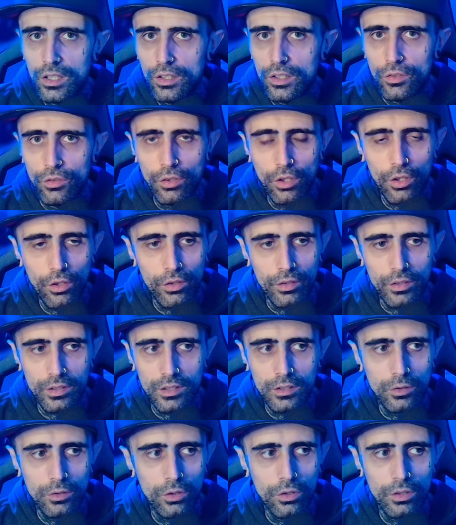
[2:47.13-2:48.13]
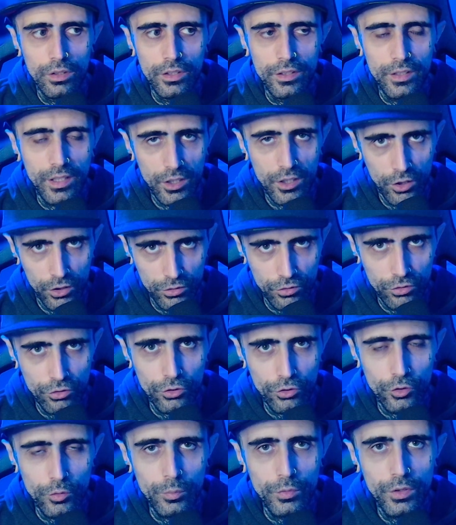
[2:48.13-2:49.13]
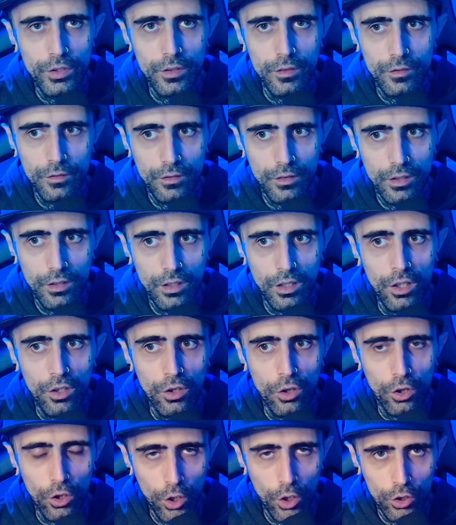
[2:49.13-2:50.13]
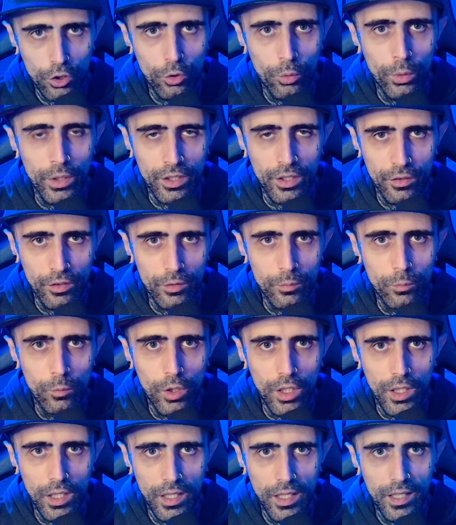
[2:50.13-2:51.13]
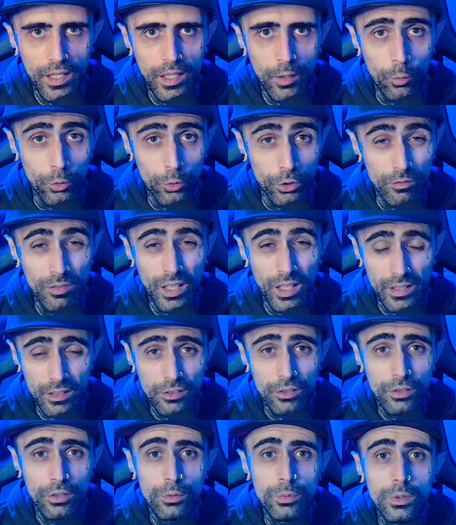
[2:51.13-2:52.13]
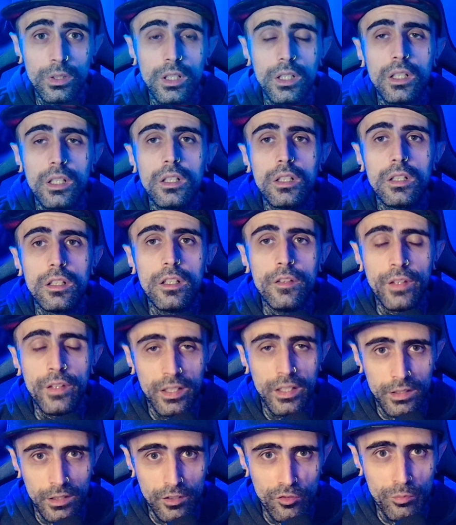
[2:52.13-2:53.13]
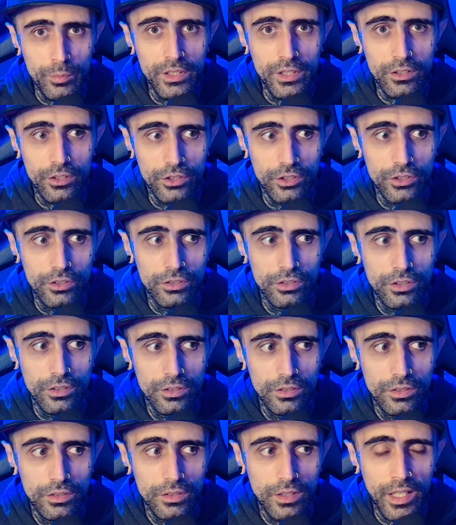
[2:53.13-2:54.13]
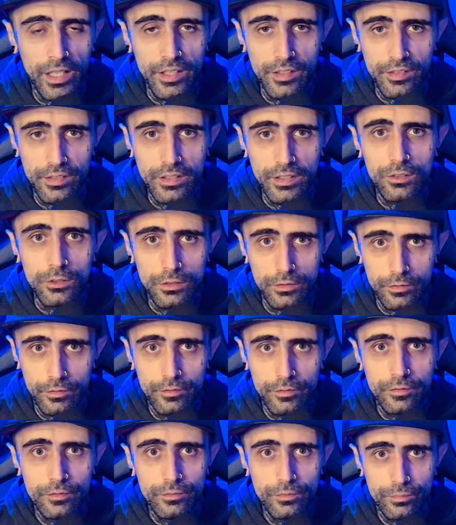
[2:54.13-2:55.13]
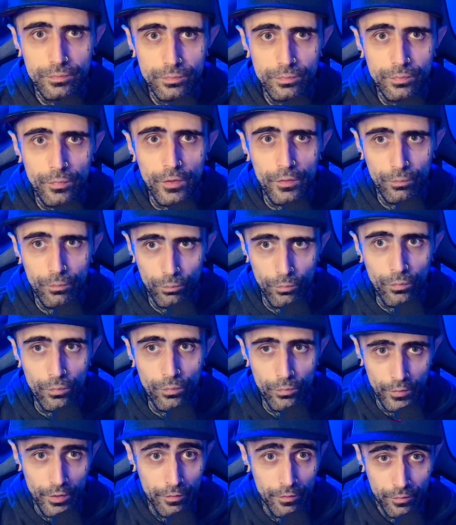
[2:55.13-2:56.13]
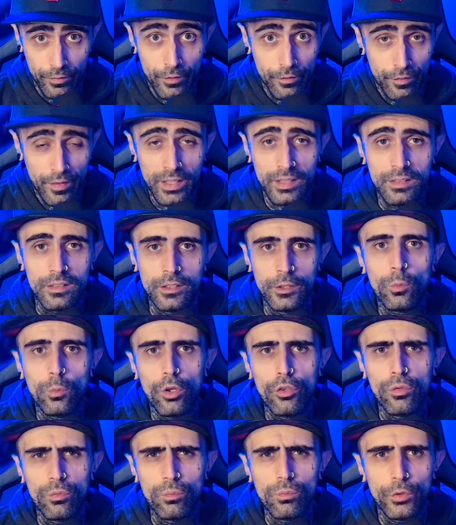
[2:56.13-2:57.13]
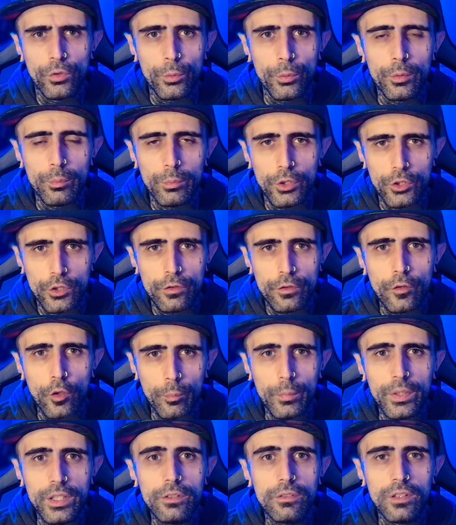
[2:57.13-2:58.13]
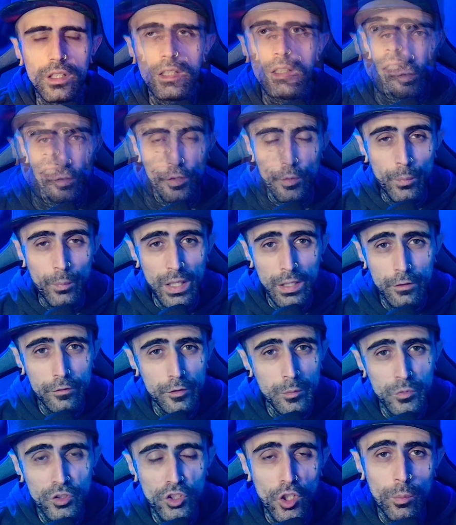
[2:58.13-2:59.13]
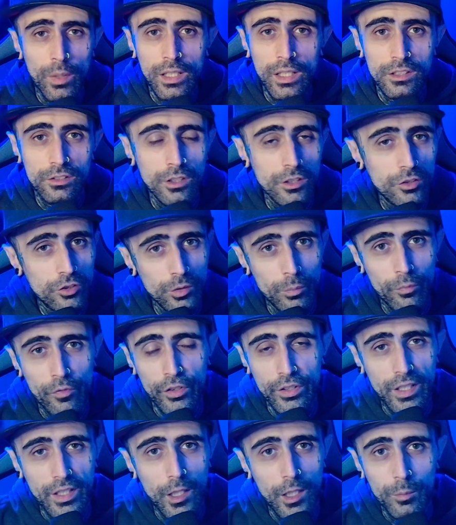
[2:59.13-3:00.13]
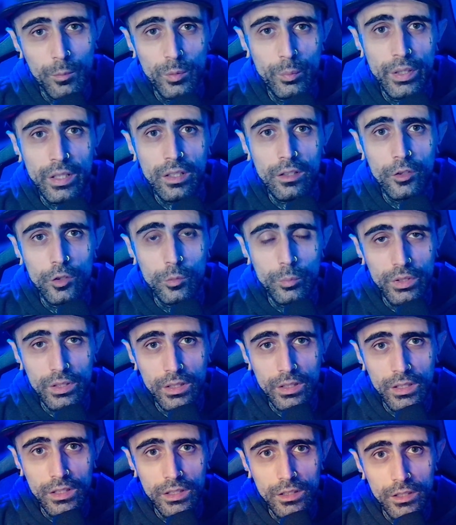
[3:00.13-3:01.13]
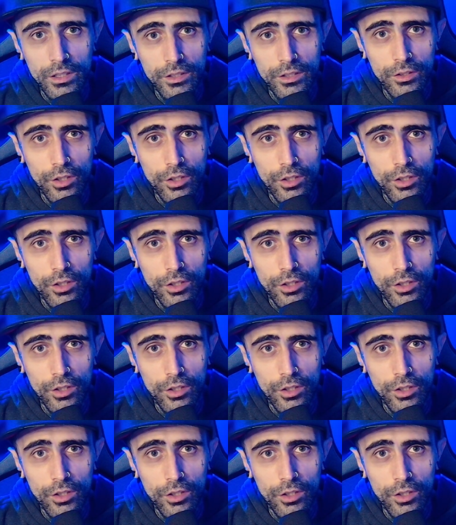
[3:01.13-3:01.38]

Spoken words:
nothing at all, and I consumed it a lot quicker than what I would have liked to, and that gives me a good idea of the fact that it wasn't doing much for me, right? The M.A.C from Somai is not something I'll be picking up again, and